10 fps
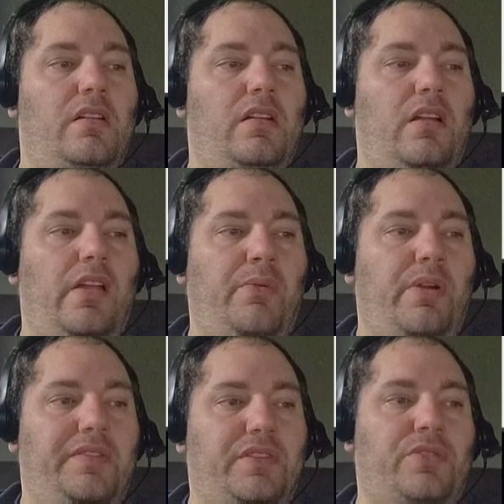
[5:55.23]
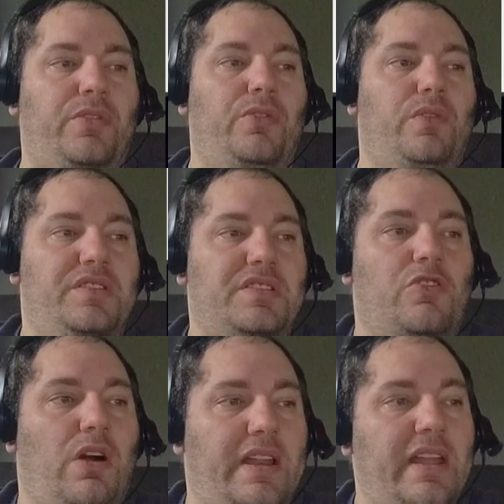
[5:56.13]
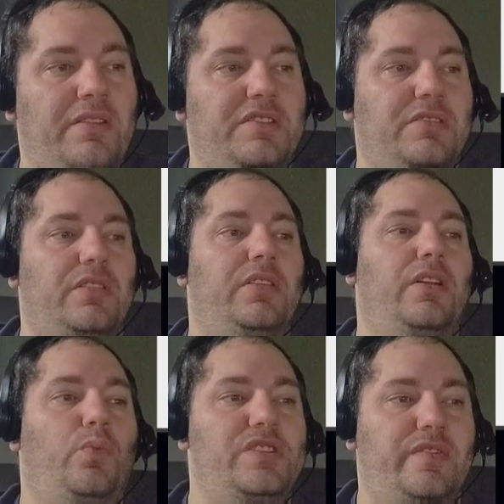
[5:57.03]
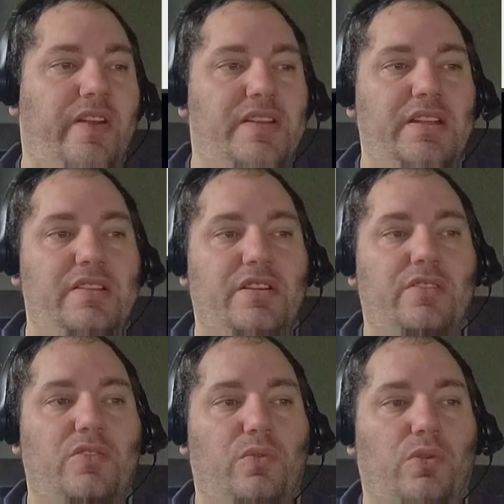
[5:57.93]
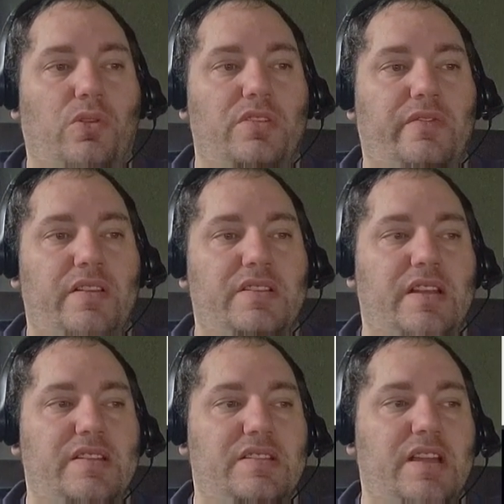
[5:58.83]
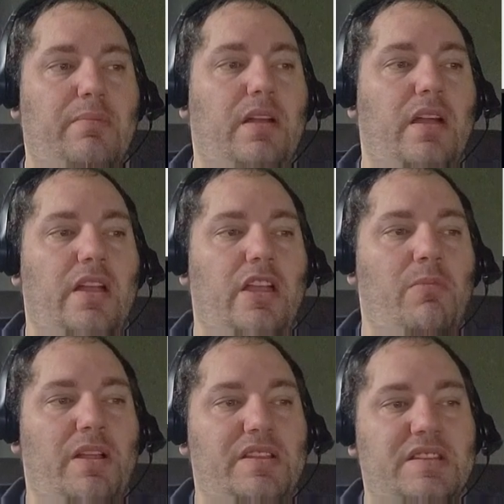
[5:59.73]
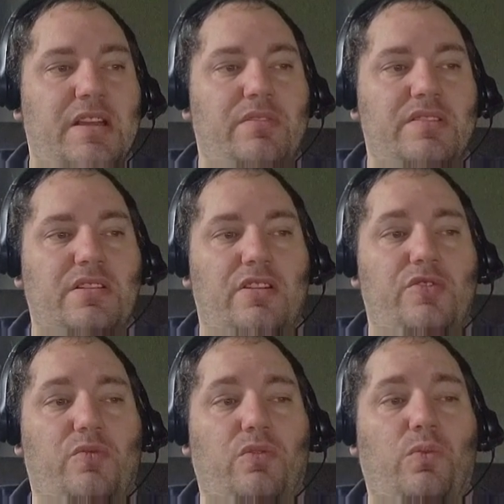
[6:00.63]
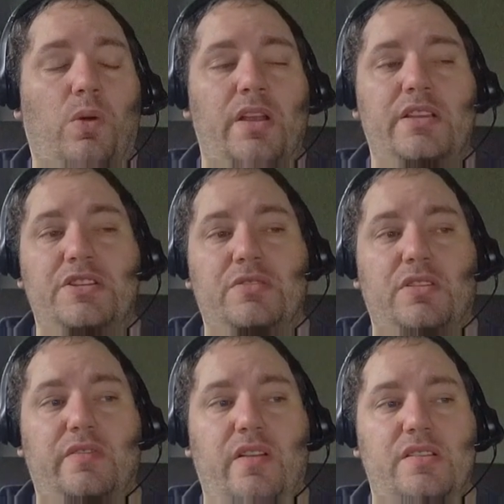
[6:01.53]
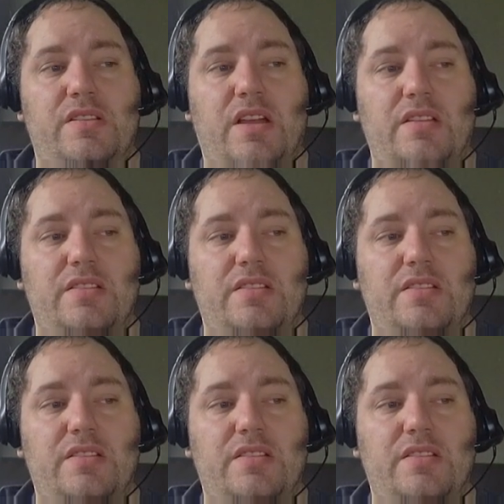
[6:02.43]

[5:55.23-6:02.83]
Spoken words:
And then we got the crew, which is Aquatic Counselor. When defending during the roll defense dice step, you may disable this card to roll one additional defense die,